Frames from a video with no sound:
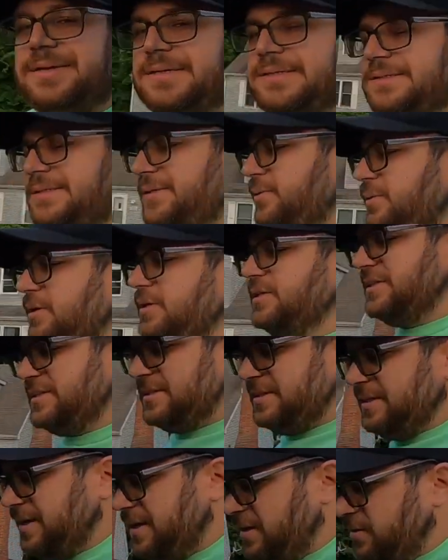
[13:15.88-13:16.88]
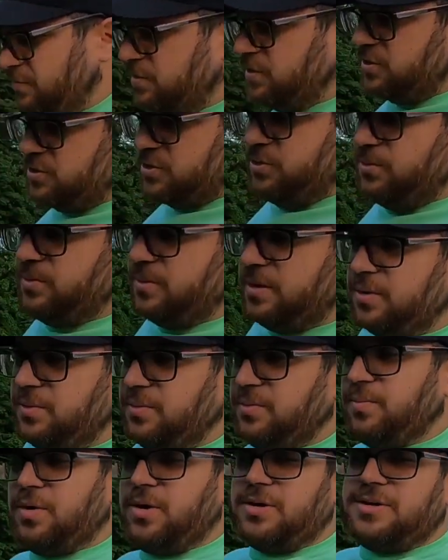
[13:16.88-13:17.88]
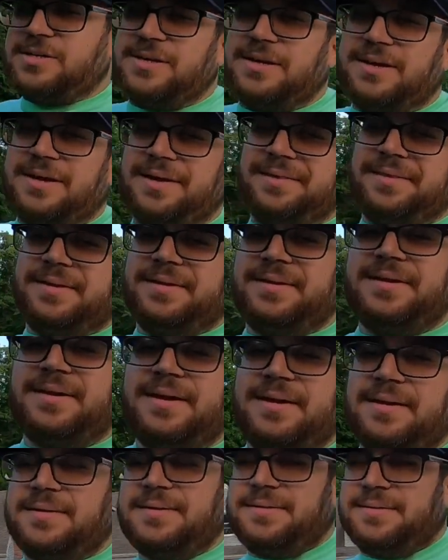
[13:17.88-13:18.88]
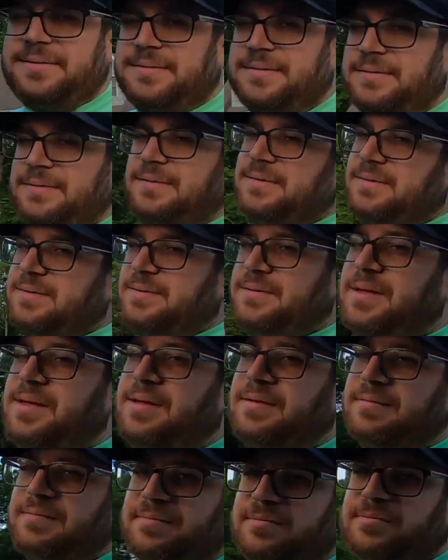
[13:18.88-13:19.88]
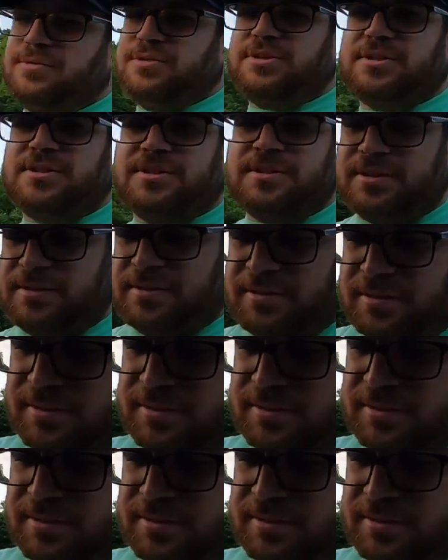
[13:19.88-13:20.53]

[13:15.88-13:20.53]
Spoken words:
So we're going to see if the tune worked, and then, yeah, we're just going to